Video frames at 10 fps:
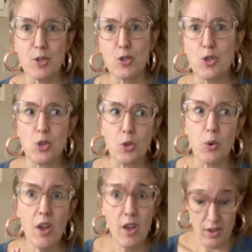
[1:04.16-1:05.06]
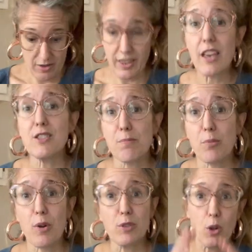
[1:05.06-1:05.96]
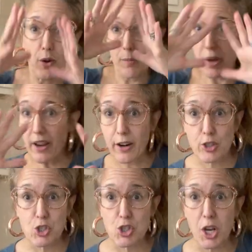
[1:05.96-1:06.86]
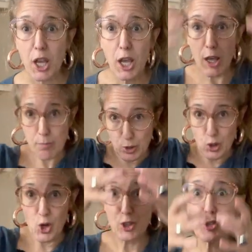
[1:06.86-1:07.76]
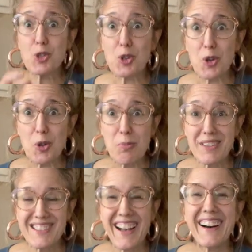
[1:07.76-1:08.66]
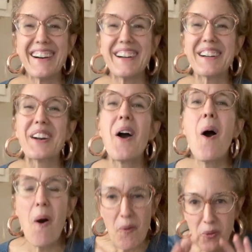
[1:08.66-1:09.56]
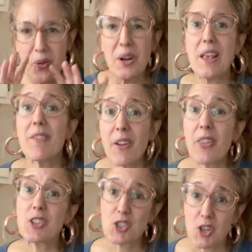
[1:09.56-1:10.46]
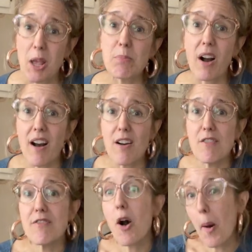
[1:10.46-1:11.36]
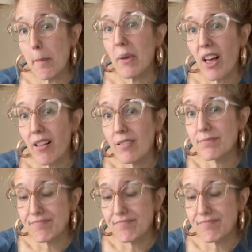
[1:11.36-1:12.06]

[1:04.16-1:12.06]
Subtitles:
into, in the case of provolone, a pear shape, a long tube that's hung, or even in the shape of a bell.